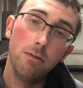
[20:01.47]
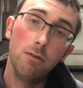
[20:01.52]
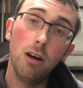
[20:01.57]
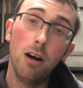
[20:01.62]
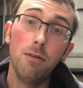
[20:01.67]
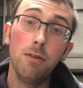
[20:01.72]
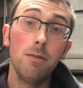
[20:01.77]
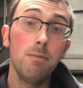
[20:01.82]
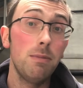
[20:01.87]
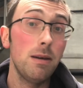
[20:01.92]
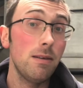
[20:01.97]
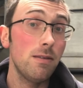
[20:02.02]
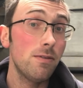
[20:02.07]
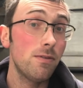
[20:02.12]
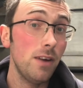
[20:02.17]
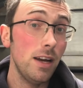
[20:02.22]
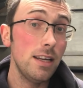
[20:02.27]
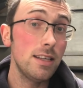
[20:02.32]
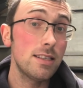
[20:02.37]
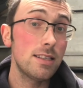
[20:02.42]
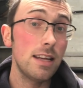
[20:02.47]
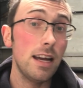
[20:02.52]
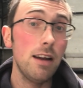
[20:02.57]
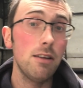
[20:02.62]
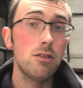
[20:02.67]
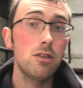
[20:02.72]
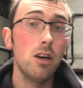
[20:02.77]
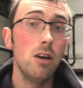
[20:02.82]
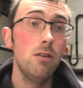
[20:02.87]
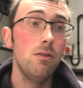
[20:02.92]
rather than being phased
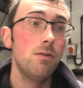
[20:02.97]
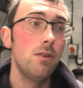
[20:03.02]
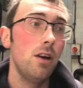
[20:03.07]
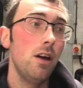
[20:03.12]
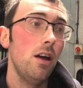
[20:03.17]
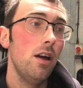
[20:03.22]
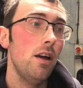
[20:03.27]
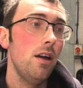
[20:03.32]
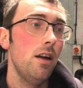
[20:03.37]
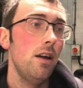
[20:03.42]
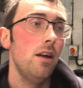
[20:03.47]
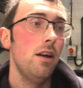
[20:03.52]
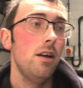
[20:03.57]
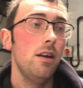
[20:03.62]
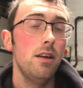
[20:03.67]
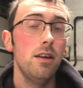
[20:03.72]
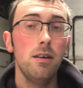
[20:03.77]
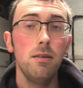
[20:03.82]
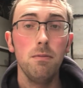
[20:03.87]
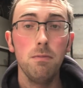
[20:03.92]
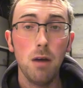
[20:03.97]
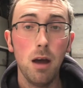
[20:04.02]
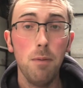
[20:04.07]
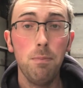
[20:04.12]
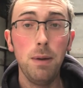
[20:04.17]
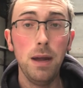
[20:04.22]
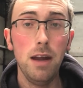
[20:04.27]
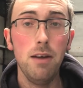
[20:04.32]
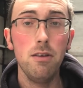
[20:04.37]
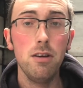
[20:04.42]
out over a
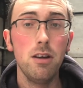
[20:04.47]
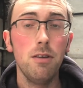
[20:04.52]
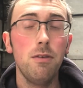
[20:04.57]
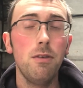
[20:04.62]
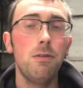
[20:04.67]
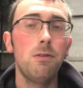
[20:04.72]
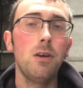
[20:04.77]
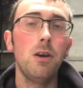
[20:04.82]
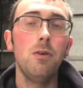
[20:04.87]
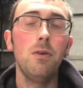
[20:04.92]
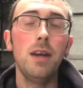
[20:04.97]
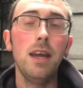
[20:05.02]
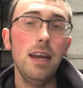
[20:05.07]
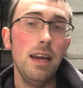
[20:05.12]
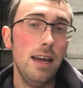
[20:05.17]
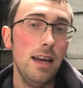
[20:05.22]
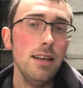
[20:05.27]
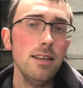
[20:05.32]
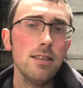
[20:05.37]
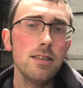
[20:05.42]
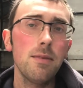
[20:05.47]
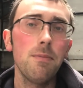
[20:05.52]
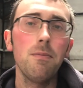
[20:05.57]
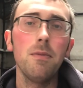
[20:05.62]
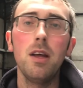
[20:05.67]
period of a few years.